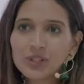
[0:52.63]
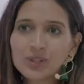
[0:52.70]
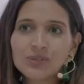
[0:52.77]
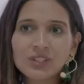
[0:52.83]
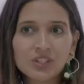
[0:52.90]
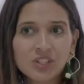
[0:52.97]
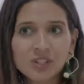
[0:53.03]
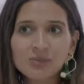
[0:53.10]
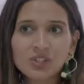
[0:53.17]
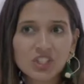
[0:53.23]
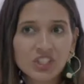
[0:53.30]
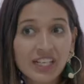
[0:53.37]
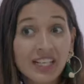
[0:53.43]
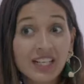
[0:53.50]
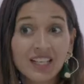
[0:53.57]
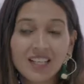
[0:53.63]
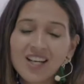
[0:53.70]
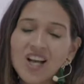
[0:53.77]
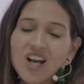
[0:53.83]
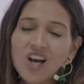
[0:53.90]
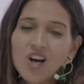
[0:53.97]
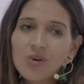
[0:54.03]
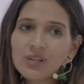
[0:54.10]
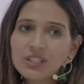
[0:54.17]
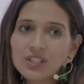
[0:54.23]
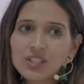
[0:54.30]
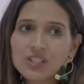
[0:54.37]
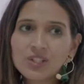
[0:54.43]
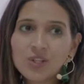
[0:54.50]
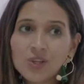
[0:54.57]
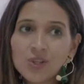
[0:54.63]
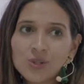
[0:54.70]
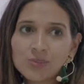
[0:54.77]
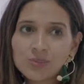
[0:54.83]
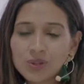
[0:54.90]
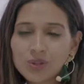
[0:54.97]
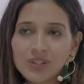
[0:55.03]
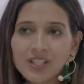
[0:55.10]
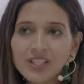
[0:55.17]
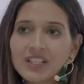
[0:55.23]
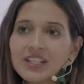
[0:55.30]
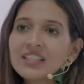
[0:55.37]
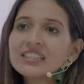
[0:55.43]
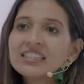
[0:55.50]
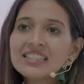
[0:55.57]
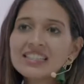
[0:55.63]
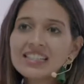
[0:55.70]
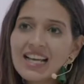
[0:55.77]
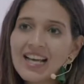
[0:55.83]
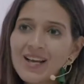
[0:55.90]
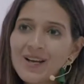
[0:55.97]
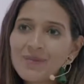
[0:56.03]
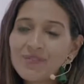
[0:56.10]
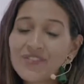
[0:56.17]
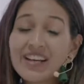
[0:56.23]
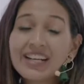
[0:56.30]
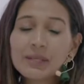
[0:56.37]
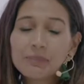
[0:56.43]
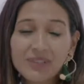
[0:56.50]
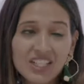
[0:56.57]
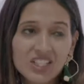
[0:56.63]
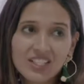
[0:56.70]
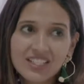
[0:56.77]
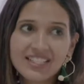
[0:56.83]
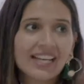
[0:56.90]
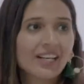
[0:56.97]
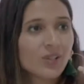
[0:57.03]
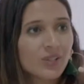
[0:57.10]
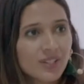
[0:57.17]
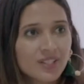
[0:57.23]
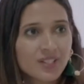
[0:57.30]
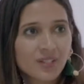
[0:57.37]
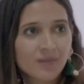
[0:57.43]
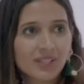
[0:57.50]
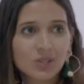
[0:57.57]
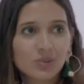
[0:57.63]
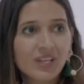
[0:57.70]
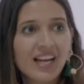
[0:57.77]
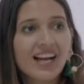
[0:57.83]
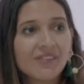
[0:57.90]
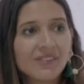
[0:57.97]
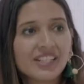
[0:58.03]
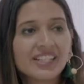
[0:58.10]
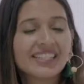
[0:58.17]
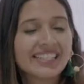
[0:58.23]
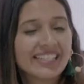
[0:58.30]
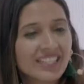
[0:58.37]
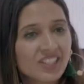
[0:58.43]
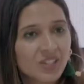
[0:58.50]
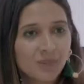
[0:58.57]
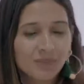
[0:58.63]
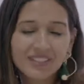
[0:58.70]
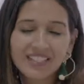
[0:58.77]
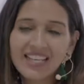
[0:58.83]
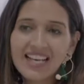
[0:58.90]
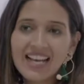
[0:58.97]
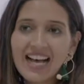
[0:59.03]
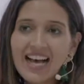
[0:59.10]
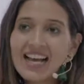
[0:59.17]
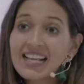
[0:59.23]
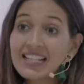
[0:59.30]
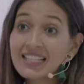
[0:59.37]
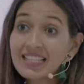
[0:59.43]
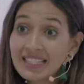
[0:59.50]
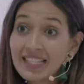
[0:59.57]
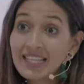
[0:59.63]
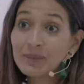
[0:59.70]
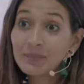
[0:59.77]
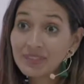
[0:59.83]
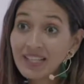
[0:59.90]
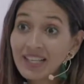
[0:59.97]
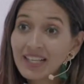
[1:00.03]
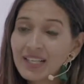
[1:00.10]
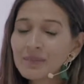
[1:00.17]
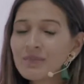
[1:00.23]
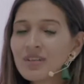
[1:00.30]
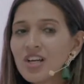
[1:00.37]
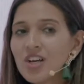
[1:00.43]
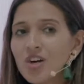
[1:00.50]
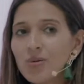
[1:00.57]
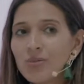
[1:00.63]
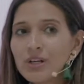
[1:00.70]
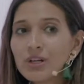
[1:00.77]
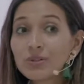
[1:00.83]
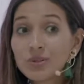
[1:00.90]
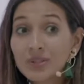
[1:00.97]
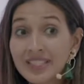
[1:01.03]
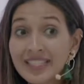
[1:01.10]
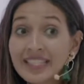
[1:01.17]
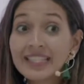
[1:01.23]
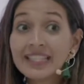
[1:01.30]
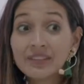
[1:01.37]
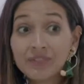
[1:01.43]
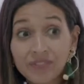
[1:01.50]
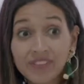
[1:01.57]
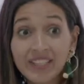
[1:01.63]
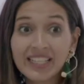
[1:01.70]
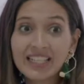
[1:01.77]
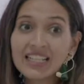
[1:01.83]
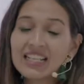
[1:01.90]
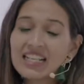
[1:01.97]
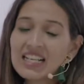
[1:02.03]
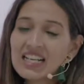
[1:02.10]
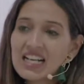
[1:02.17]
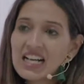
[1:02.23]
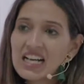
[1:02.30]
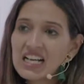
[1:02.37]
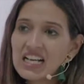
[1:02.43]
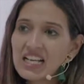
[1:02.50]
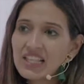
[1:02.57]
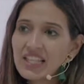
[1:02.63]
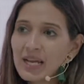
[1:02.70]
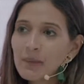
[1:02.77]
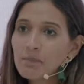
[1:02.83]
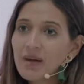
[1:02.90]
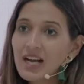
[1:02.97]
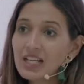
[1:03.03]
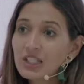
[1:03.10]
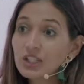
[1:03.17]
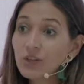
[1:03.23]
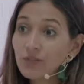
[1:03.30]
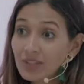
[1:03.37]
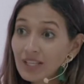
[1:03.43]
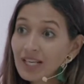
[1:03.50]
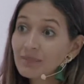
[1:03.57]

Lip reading: Sharm el Sheikh, which is home to the very precious ecosystem that we have here in Egypt. And at the same time, we also see and feel the impacts of climate